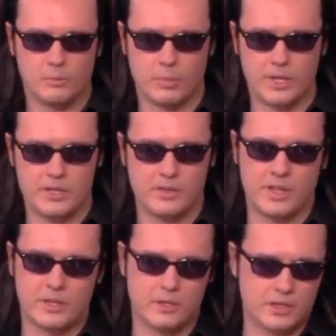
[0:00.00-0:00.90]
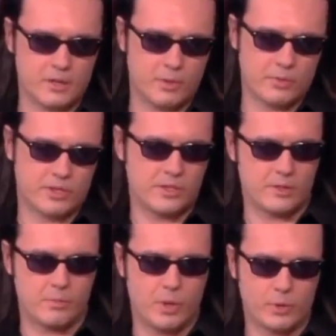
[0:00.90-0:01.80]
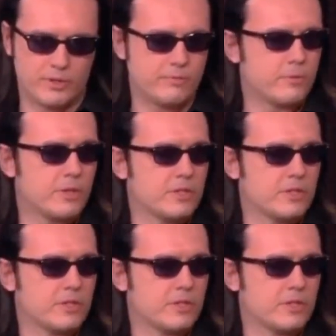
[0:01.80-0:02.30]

But they couldn't come up with another motive for